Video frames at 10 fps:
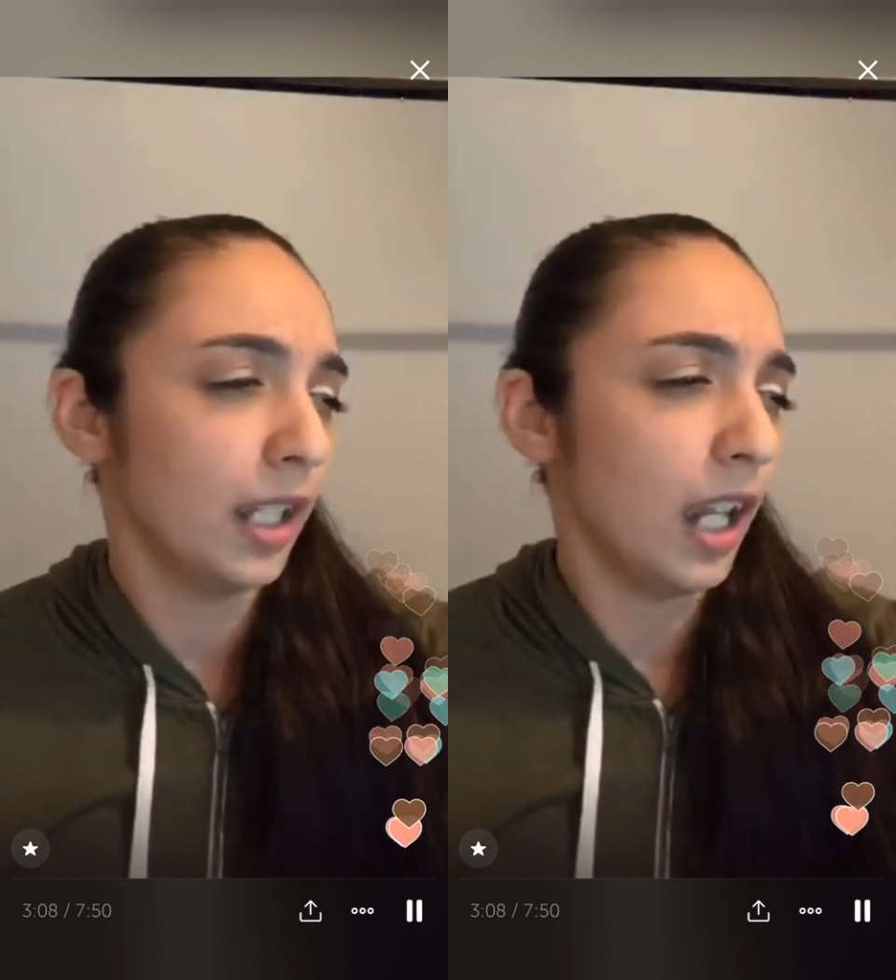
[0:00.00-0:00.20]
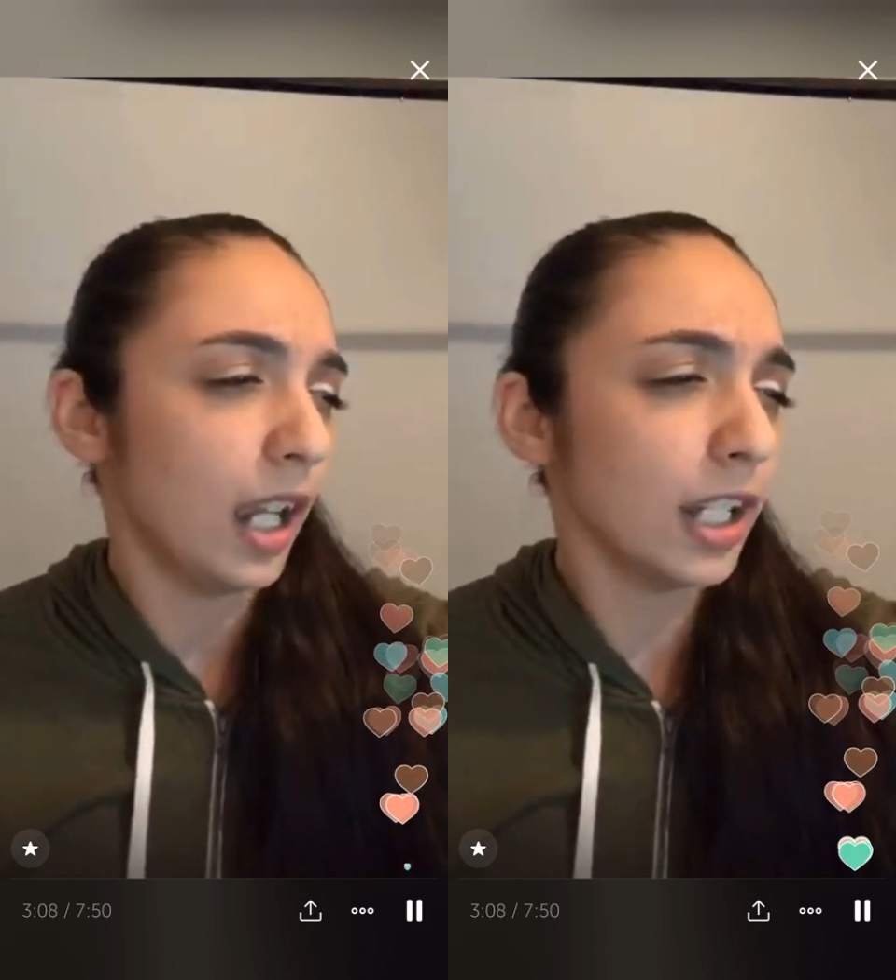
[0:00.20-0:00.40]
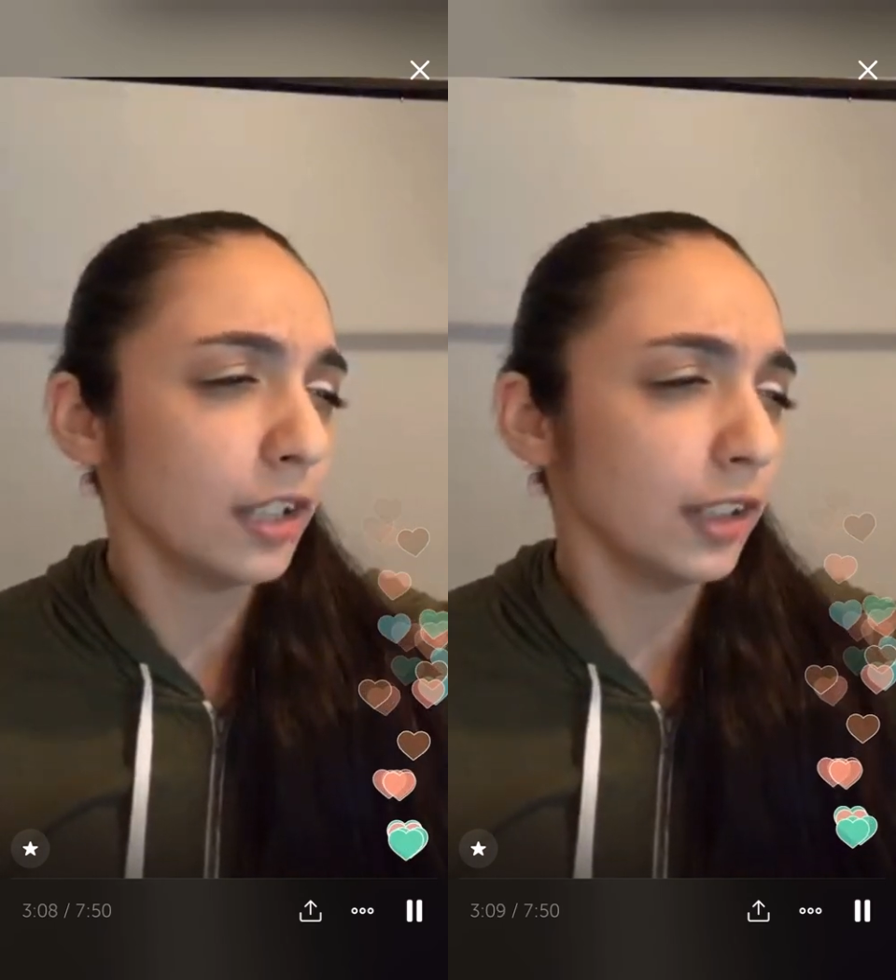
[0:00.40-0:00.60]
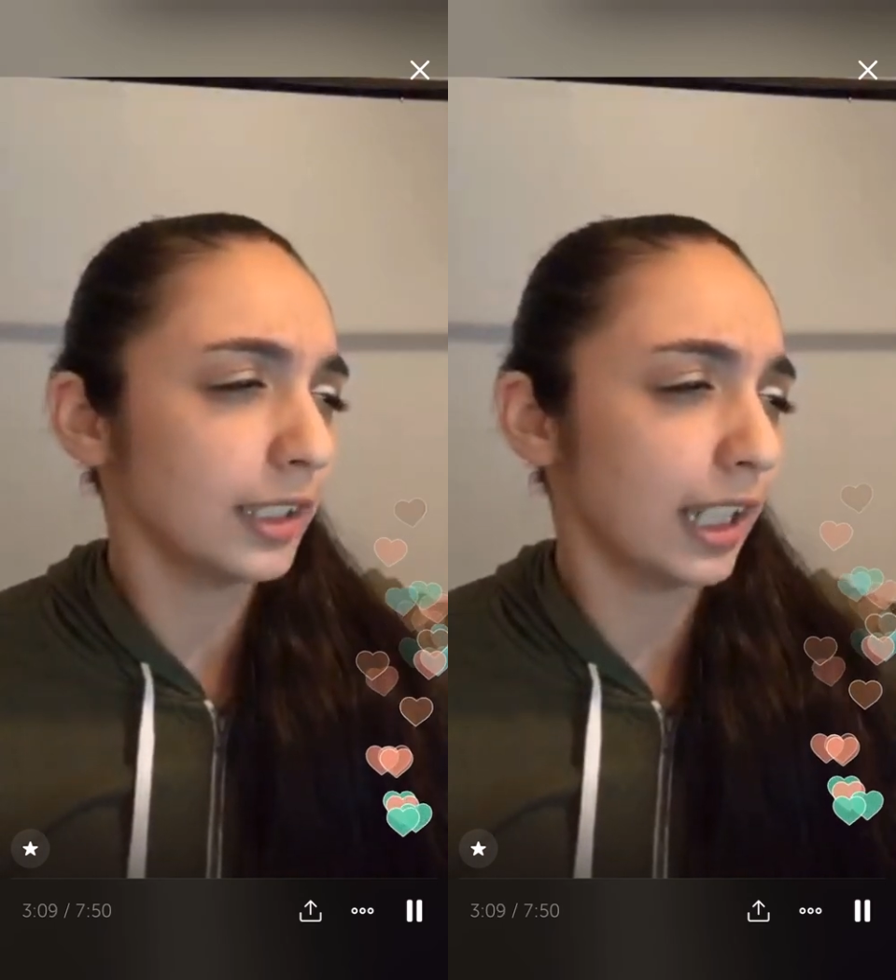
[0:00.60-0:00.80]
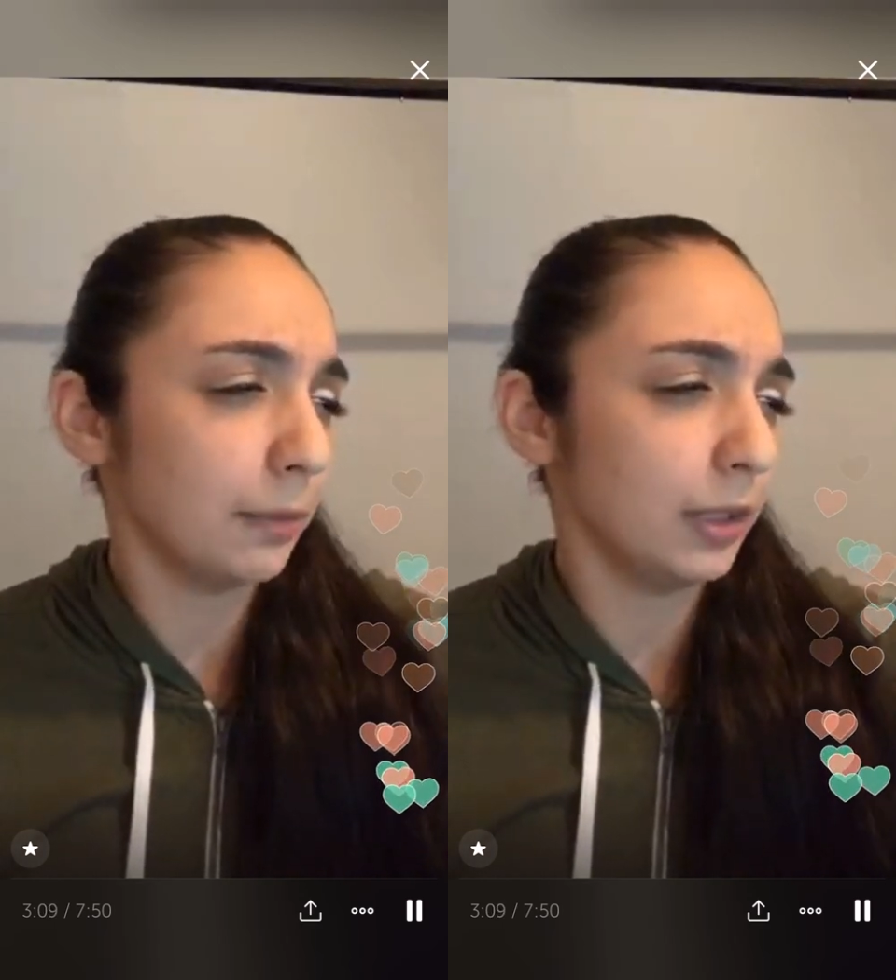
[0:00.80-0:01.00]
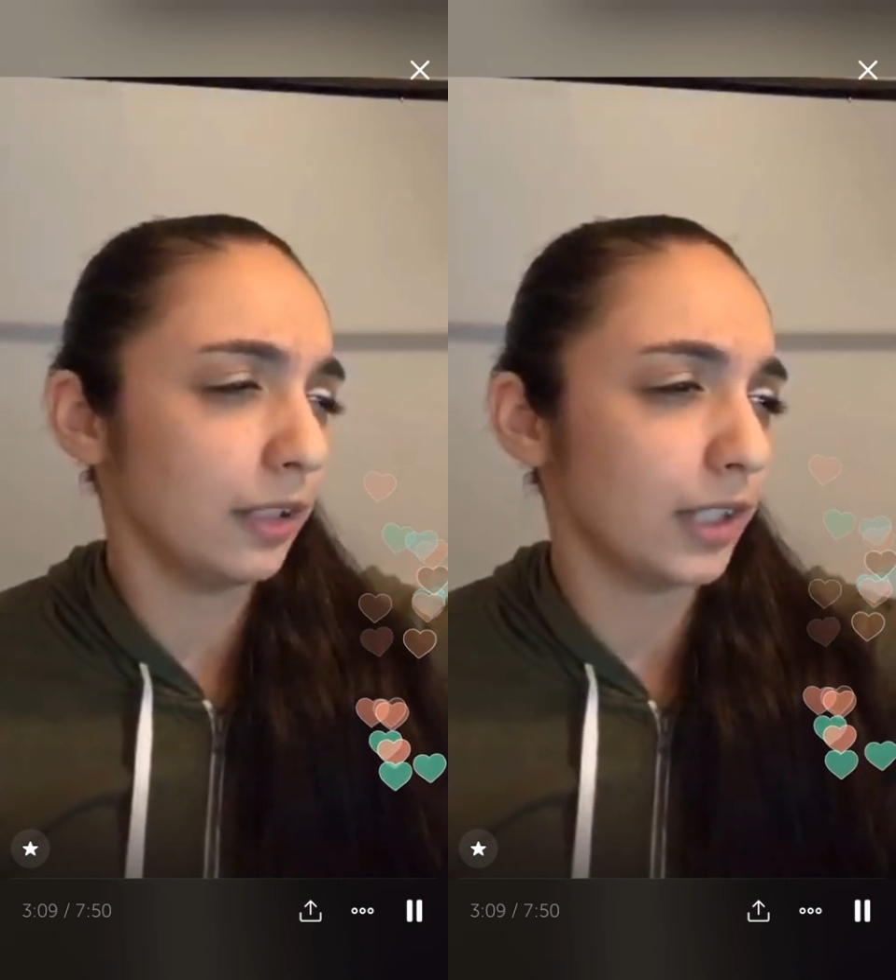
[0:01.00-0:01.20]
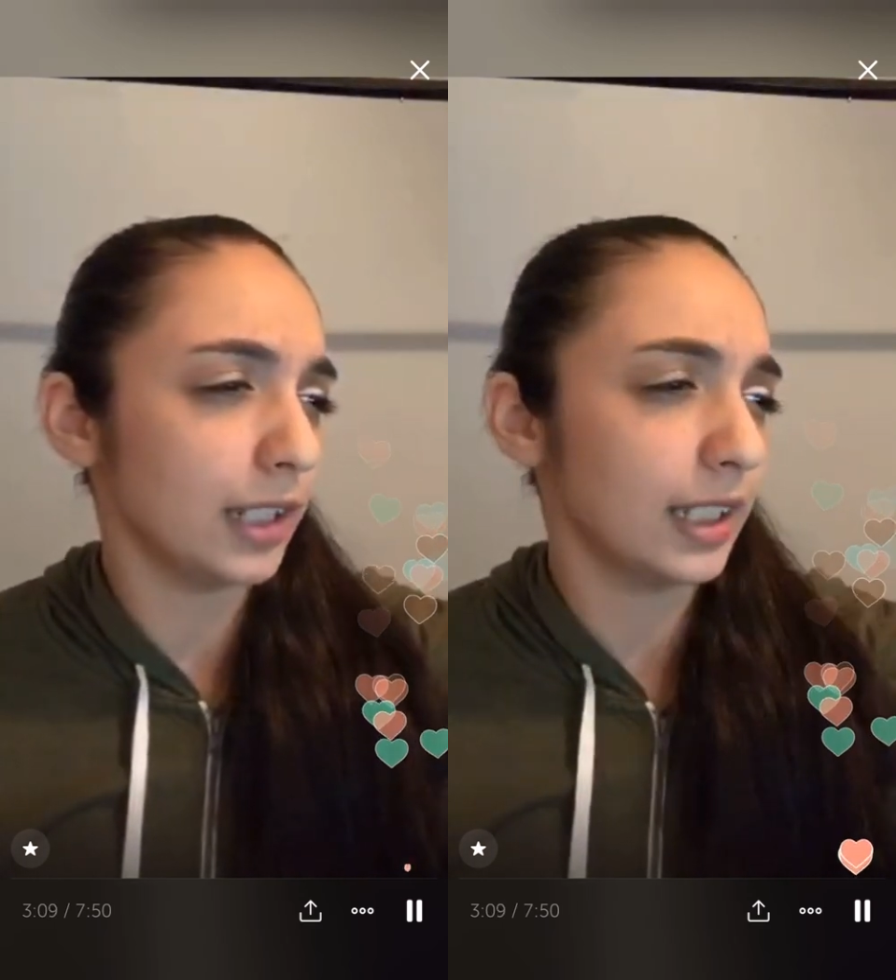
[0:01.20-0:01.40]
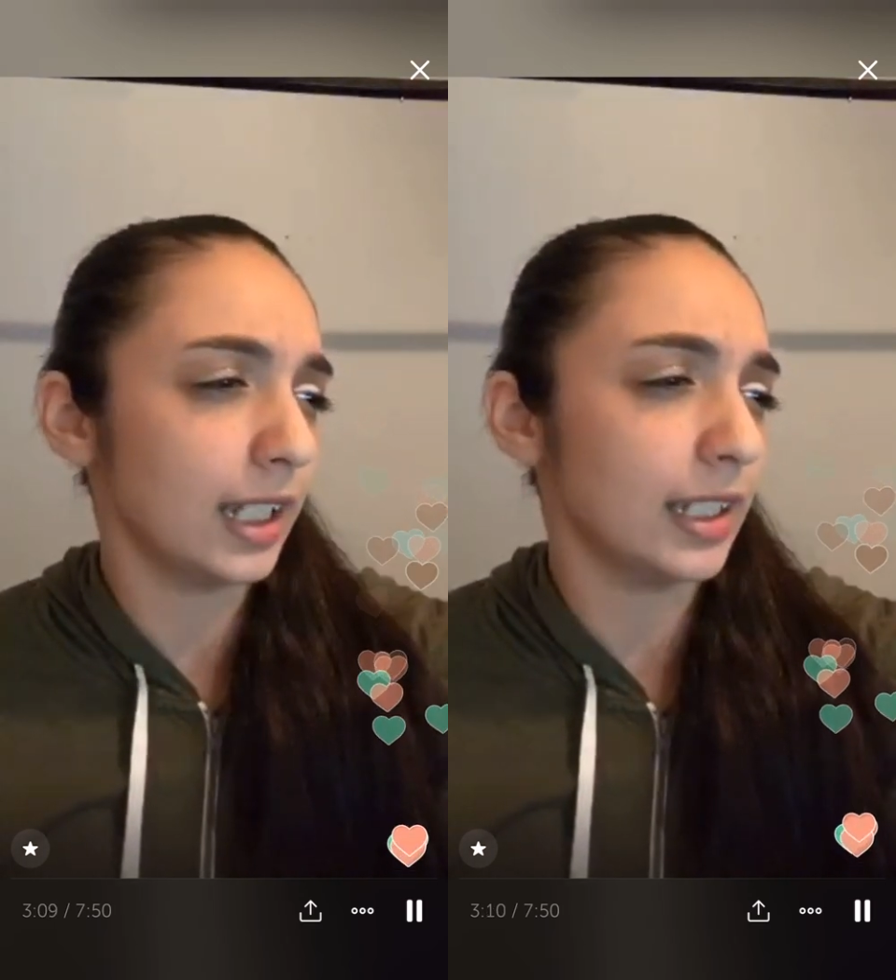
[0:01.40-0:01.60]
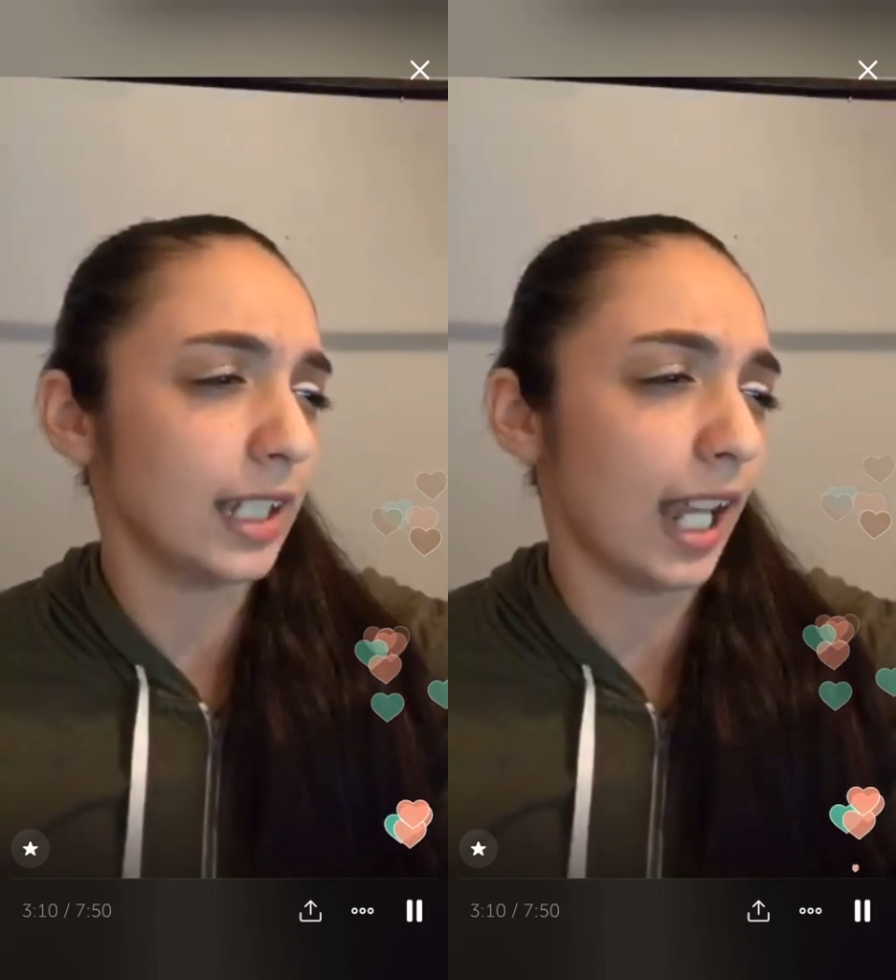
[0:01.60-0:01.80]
Another example of this is